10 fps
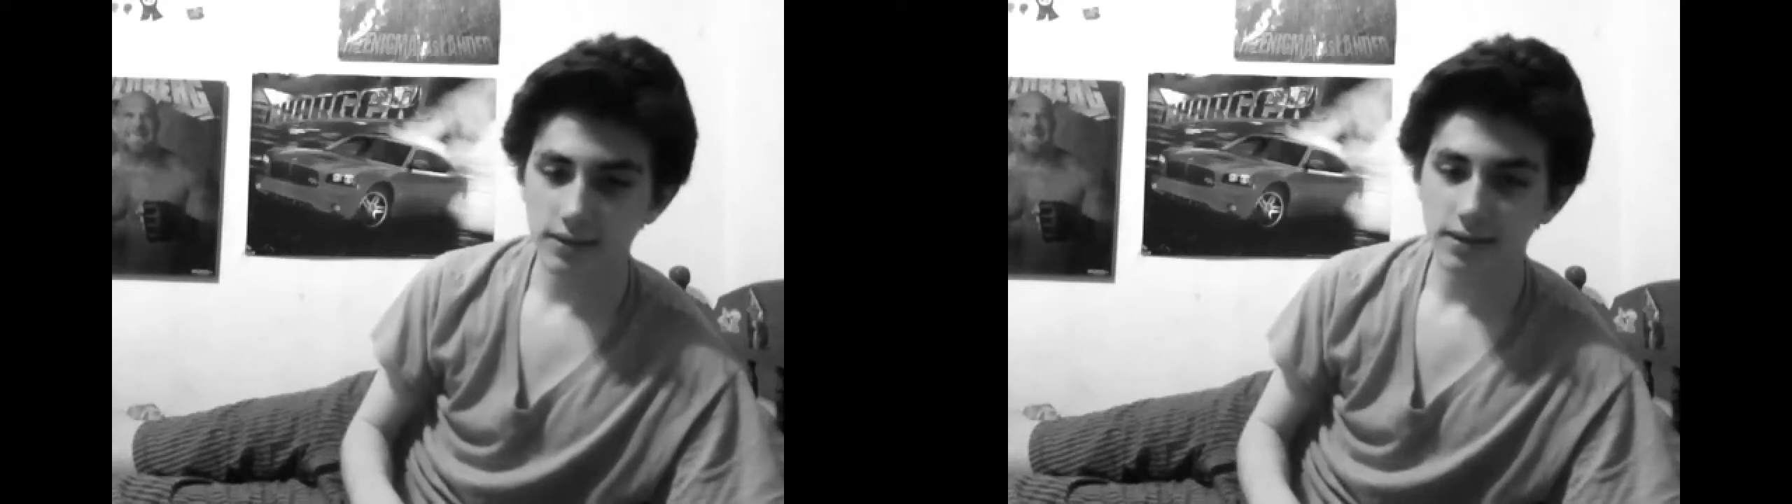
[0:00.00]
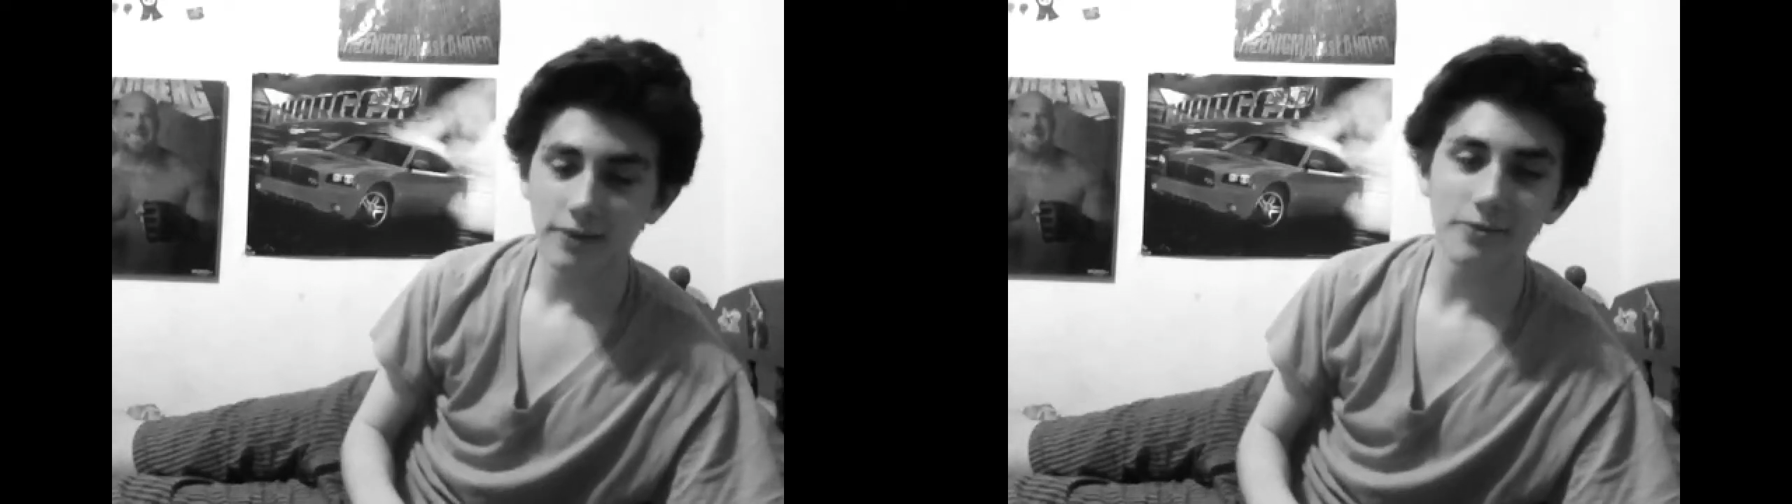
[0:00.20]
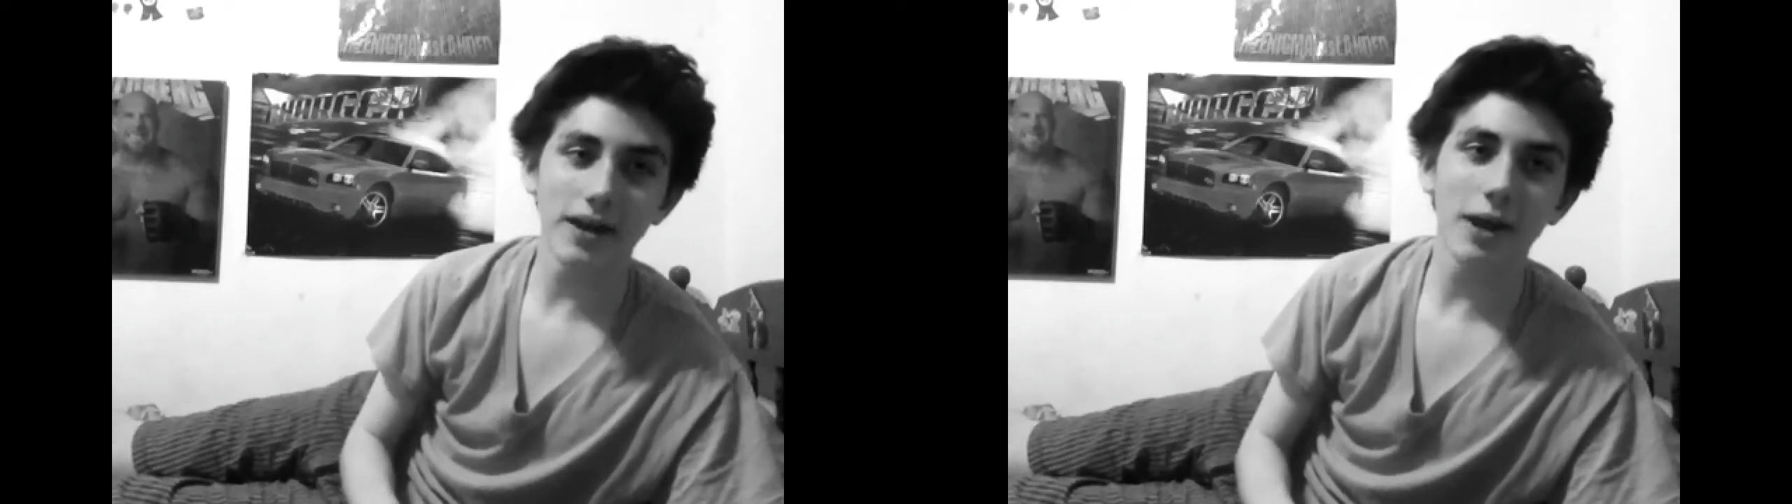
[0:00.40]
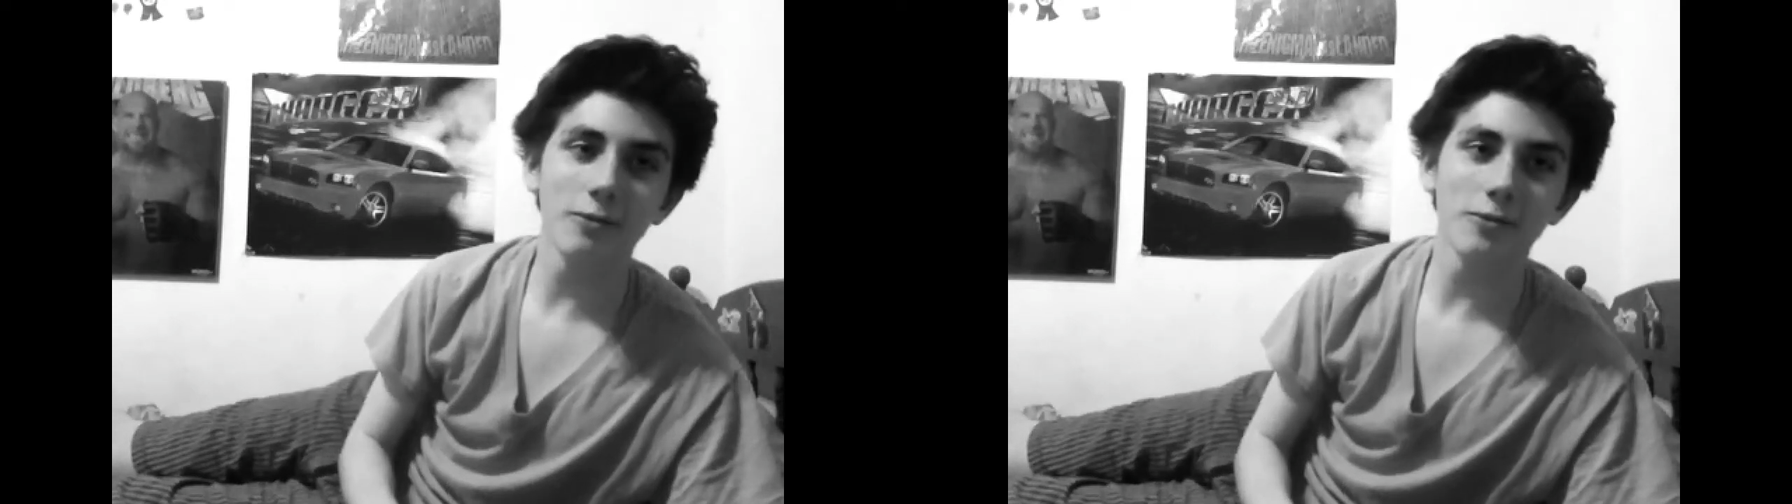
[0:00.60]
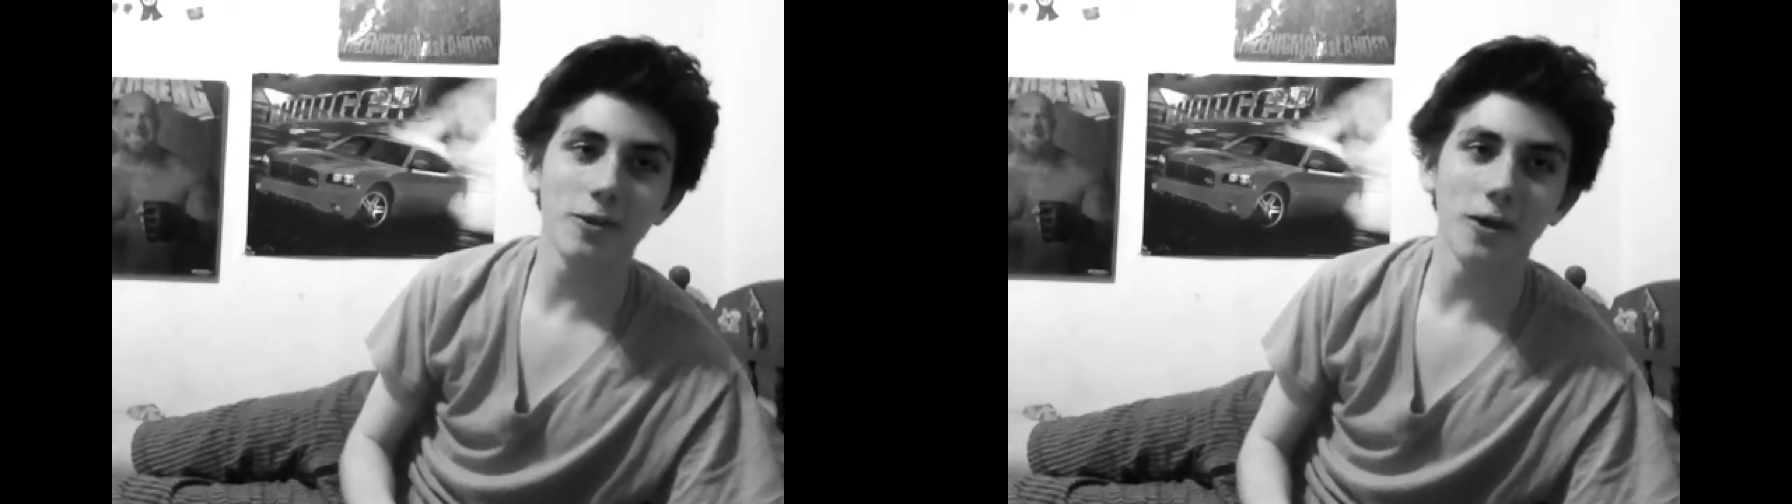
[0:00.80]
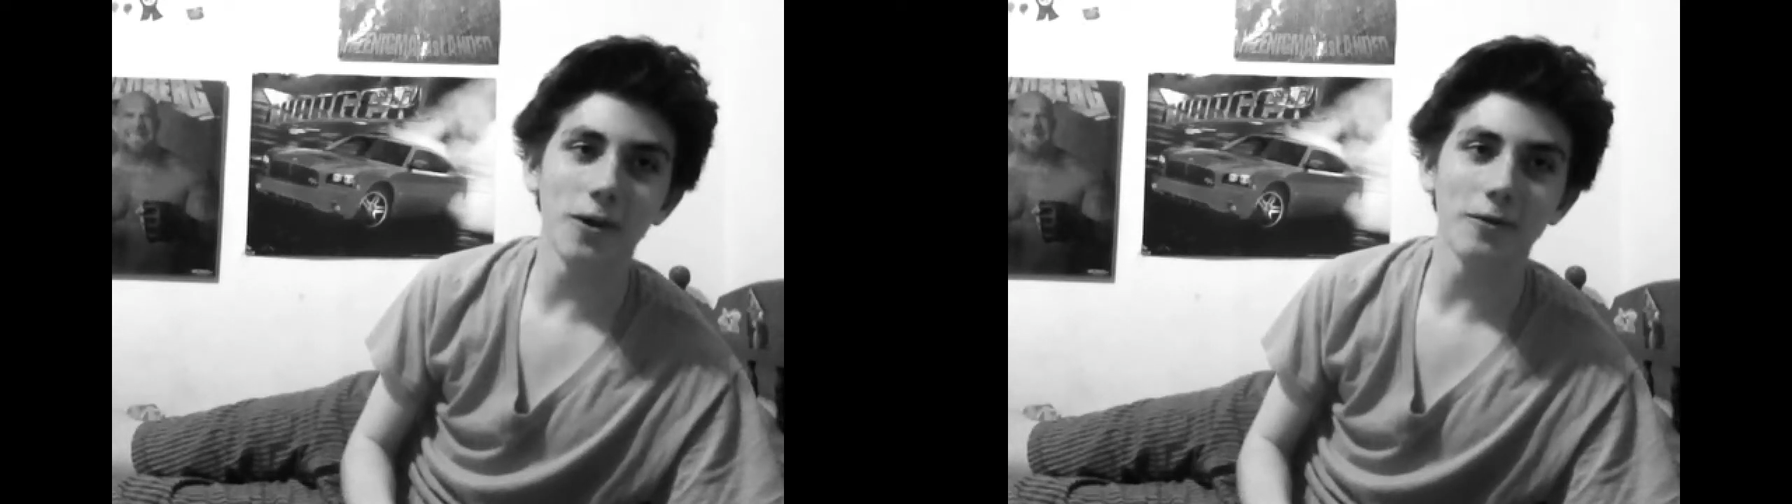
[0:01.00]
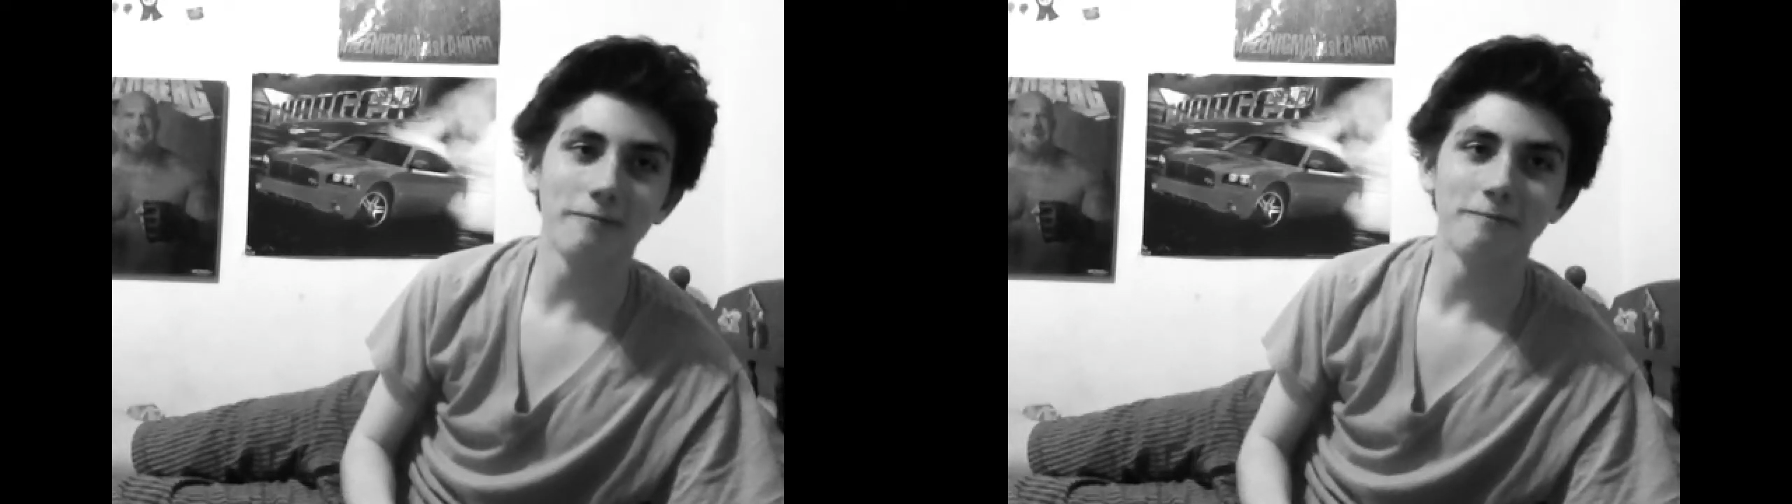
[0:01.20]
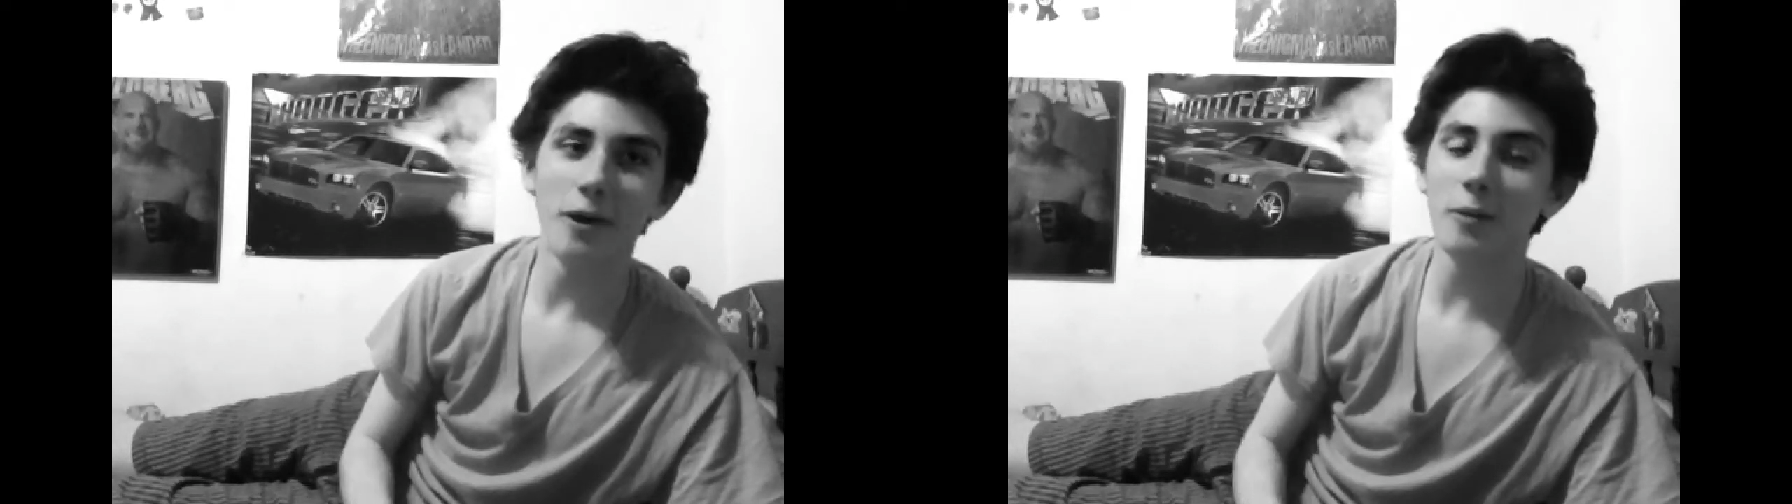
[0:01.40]
I forgot what it was called.
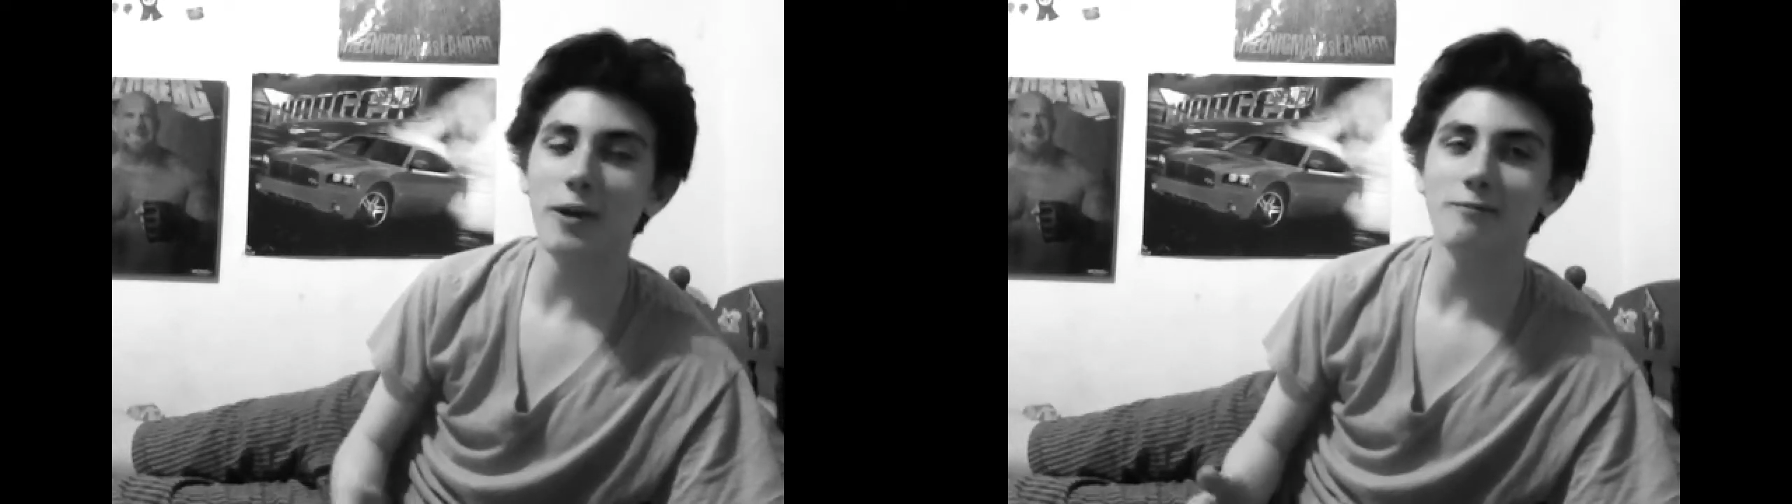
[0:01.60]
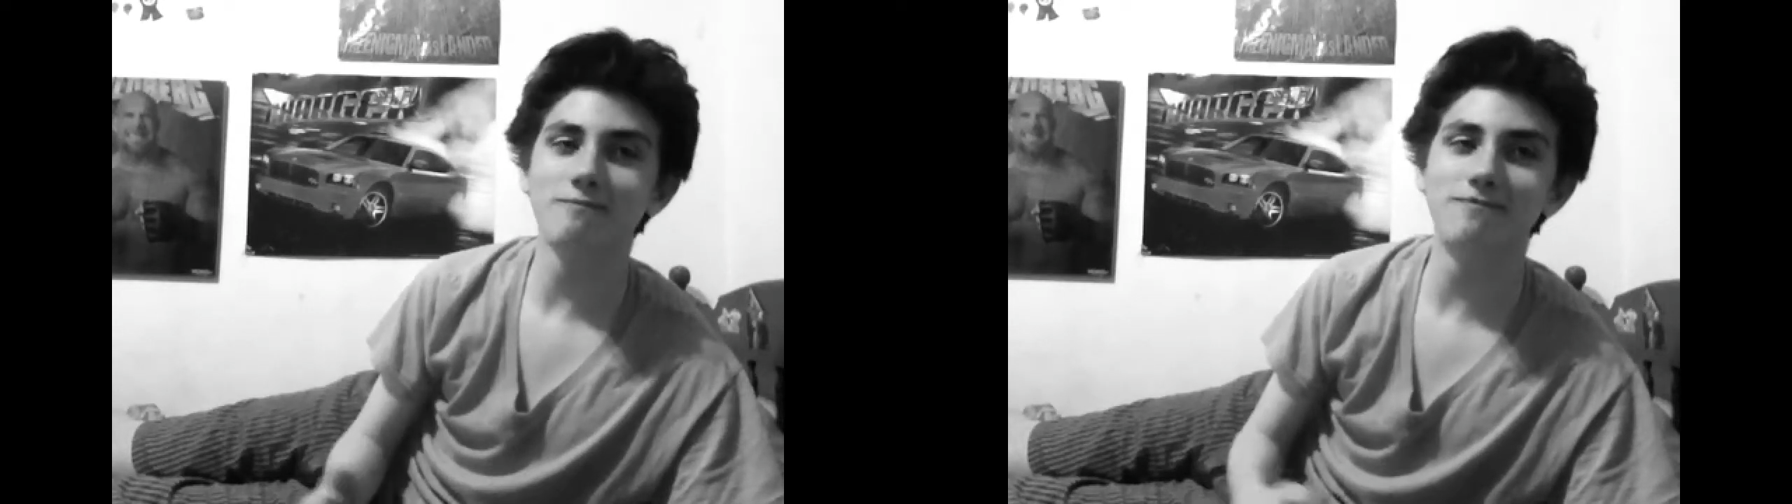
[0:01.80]
Oh well.